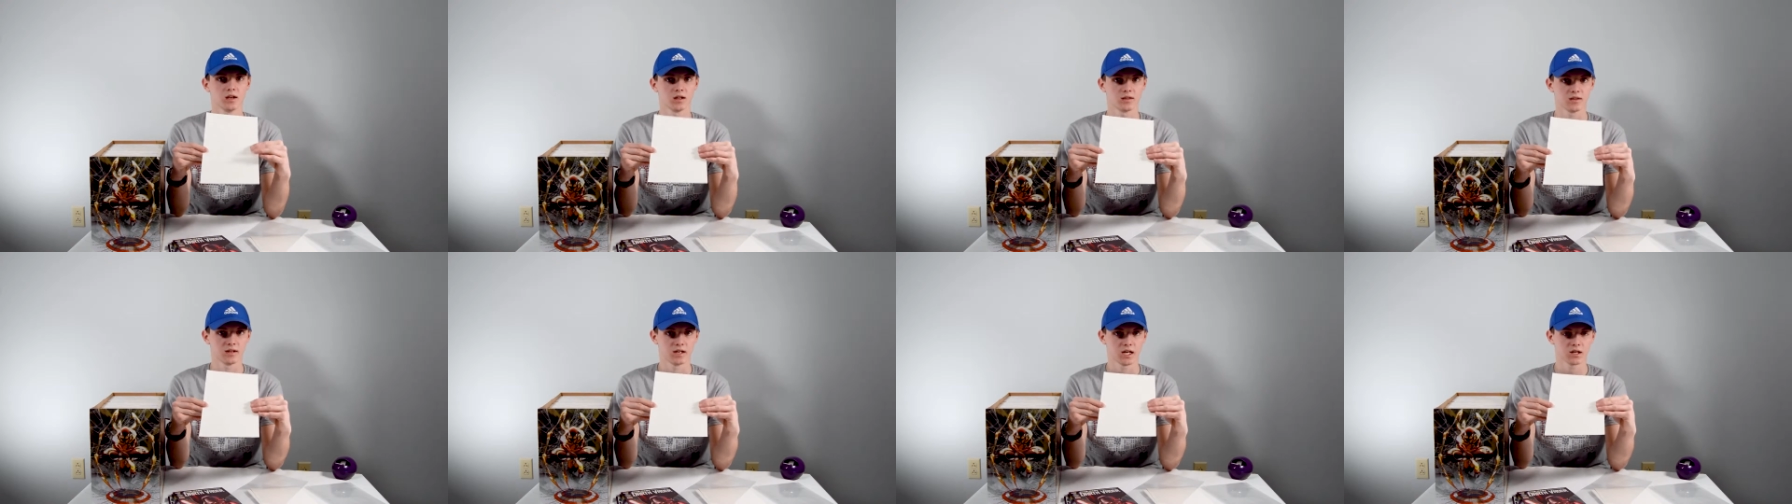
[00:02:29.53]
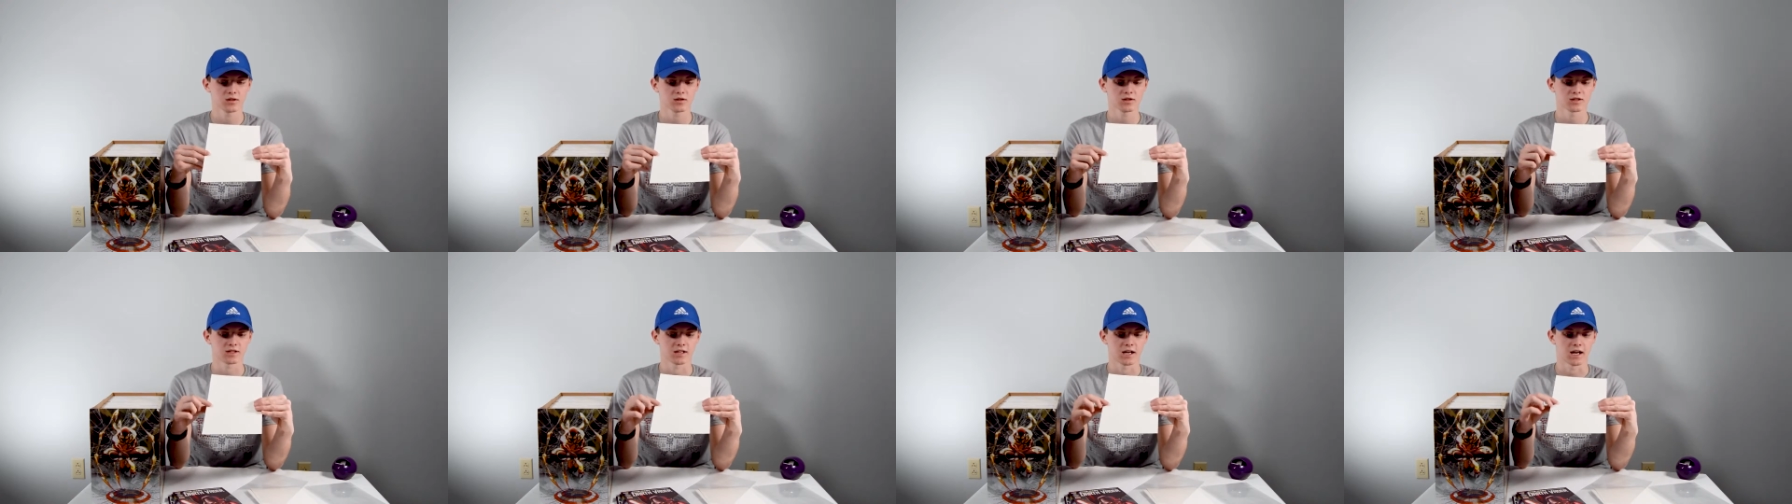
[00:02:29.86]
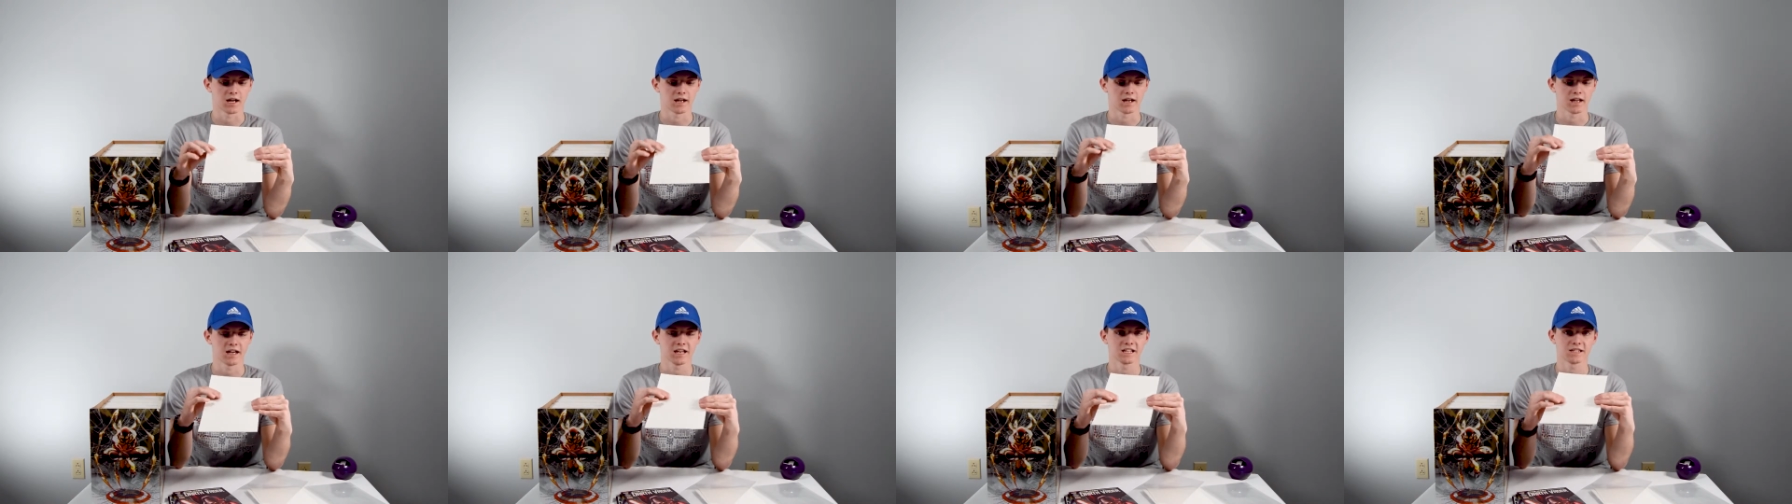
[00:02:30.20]
The other
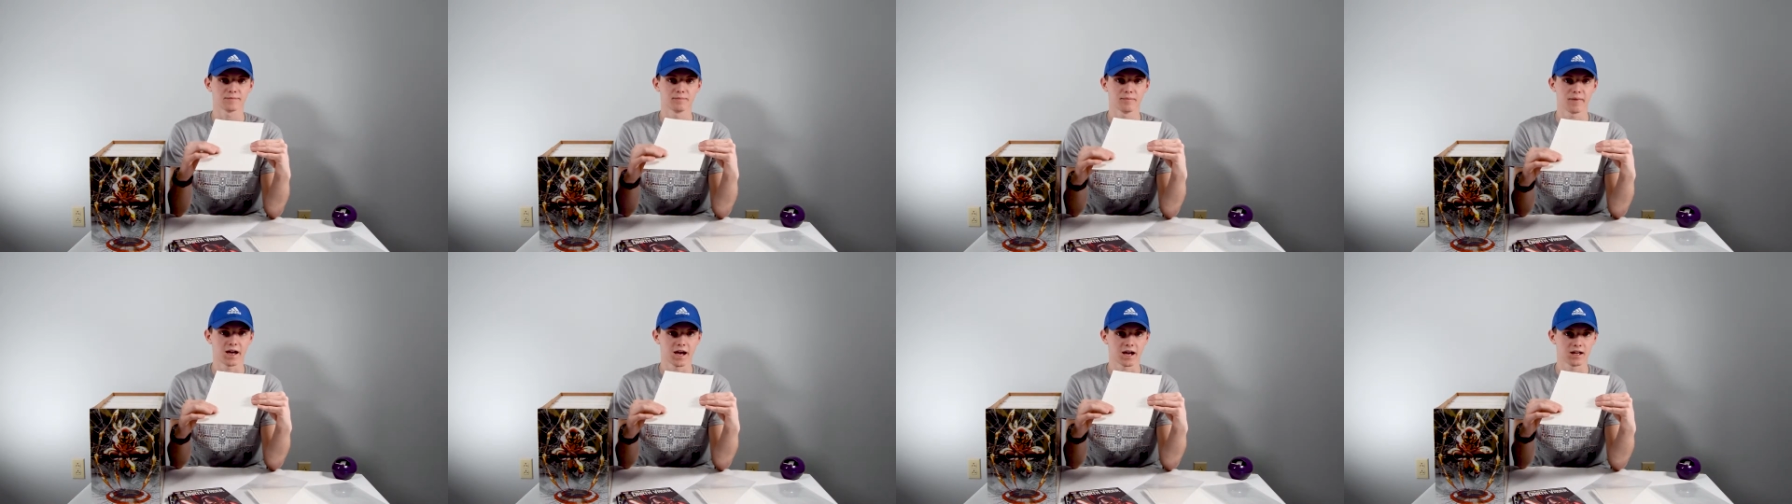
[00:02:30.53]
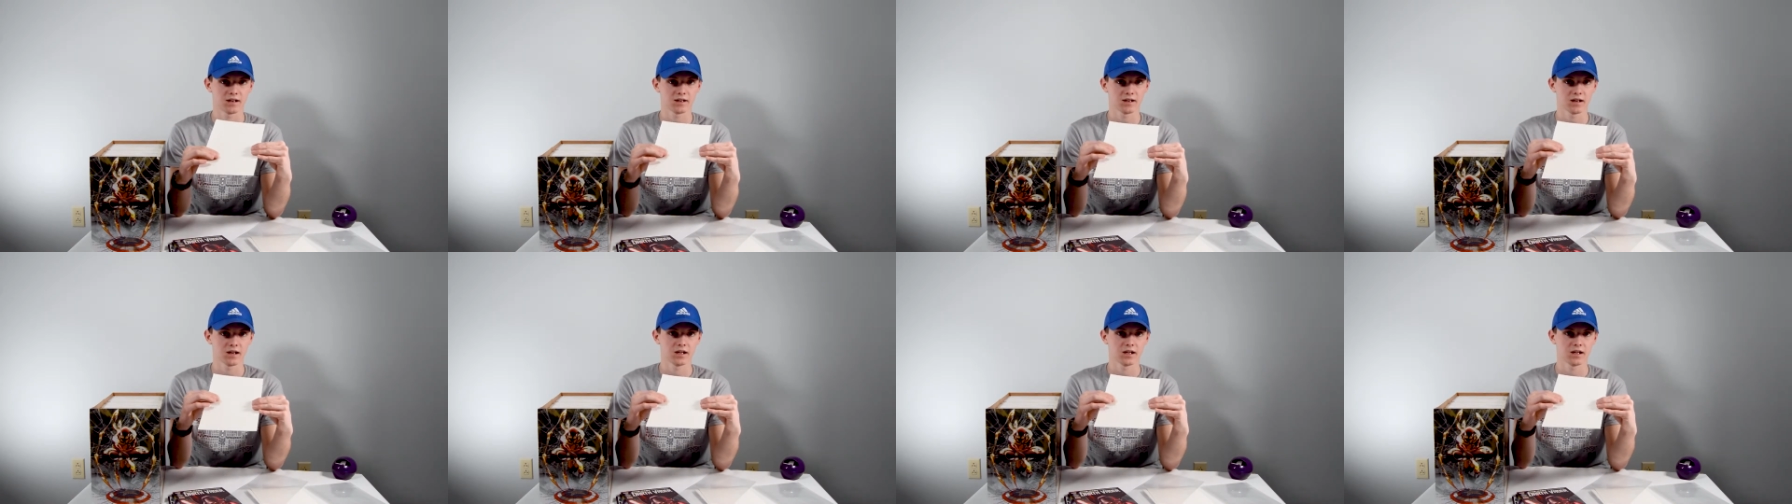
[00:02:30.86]
side is matte,